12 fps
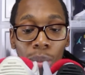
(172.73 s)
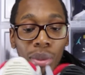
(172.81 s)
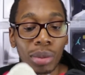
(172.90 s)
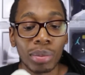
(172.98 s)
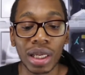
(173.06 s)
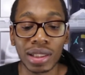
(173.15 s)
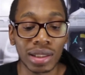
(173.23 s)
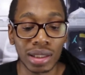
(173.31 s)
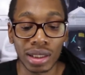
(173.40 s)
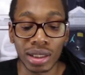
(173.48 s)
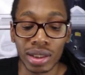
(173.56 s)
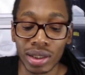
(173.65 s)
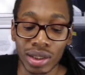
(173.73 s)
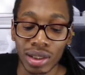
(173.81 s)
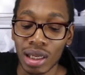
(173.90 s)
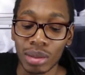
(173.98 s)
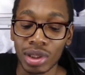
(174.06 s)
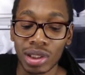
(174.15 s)
but basically they're the
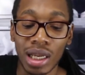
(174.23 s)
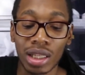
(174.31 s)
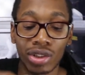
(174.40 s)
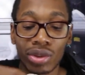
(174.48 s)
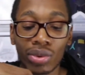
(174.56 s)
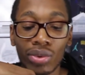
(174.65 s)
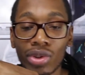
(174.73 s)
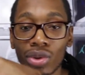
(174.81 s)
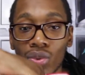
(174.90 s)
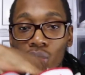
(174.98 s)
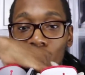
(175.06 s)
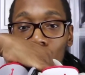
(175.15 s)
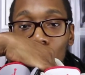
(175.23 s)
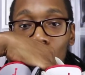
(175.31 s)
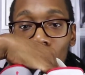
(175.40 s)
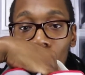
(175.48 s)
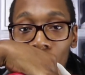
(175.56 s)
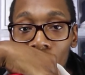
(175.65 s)
same exact shoe, just one's
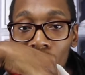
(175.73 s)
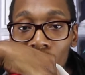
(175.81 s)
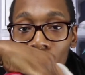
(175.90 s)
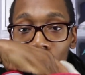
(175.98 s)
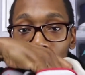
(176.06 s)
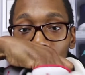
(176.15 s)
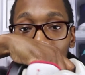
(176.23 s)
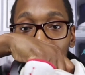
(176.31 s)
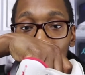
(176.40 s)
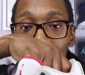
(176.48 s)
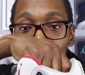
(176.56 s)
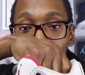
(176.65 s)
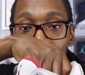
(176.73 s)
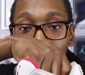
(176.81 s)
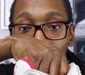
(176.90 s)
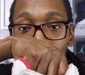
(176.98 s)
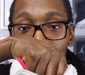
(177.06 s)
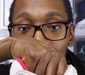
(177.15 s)
white and then one's
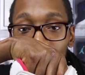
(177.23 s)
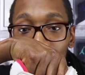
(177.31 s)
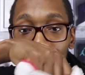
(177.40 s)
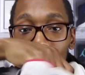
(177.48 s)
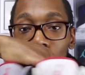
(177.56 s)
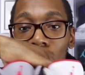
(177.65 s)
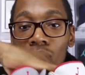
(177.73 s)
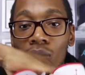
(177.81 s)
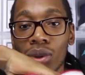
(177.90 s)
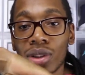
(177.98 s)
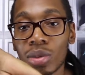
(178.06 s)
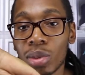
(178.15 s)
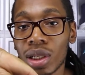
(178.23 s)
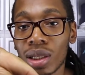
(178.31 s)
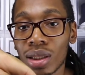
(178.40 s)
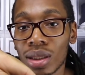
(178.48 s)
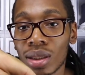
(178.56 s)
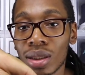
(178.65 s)
white and then one's
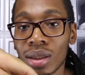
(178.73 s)
black.